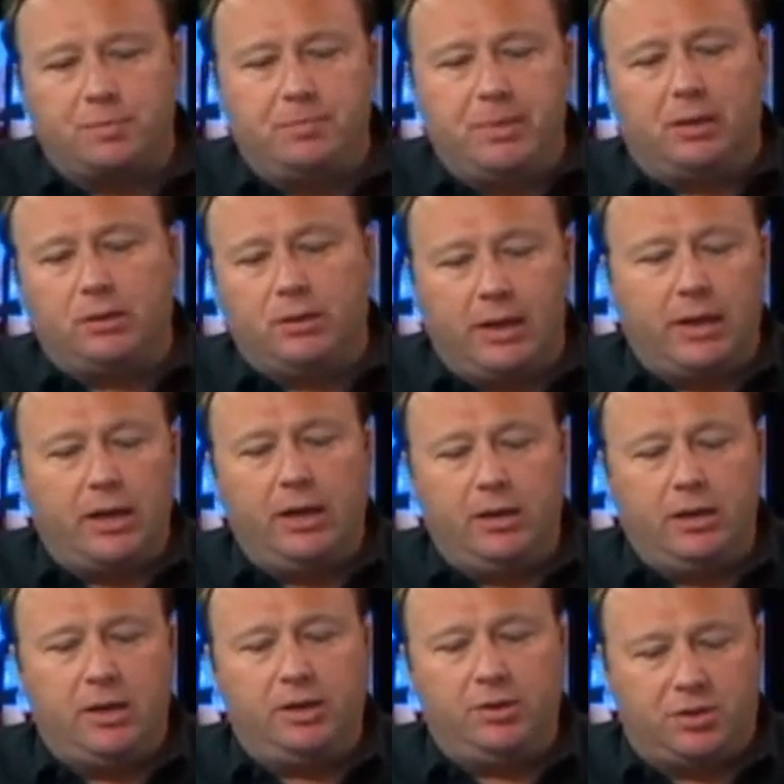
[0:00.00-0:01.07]
building in
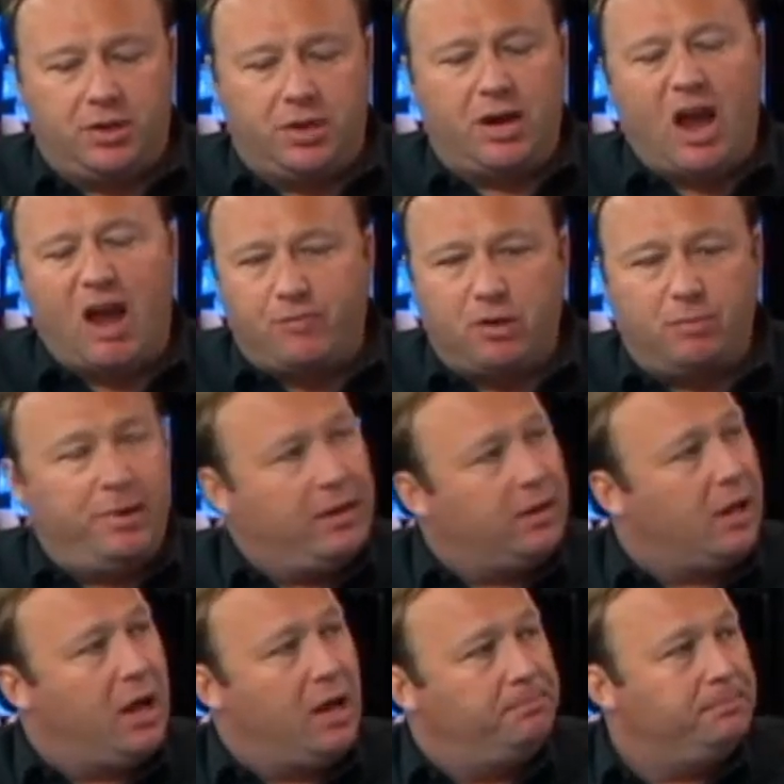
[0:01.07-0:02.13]
D.C. after the
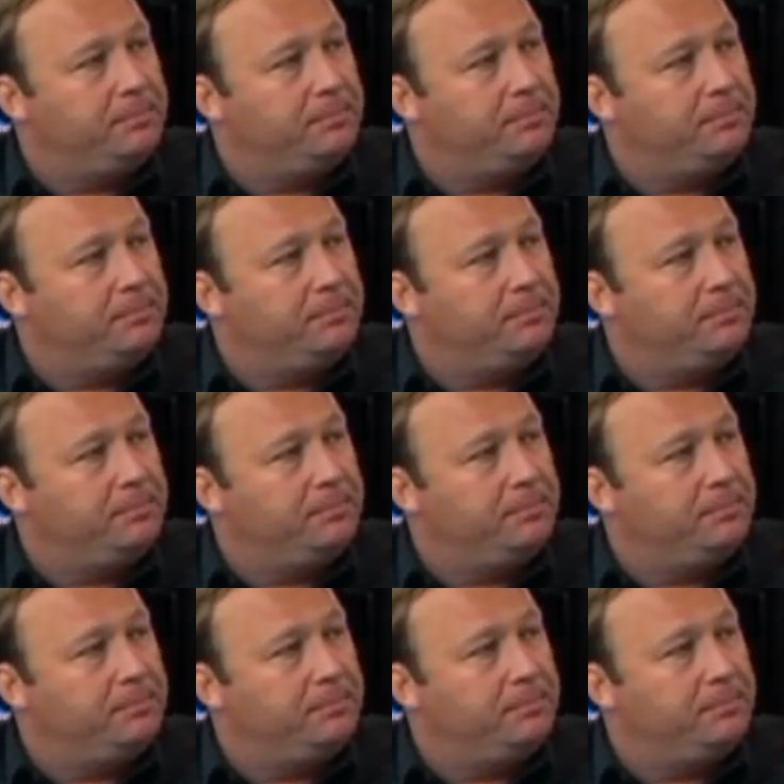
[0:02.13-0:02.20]
Pentagon.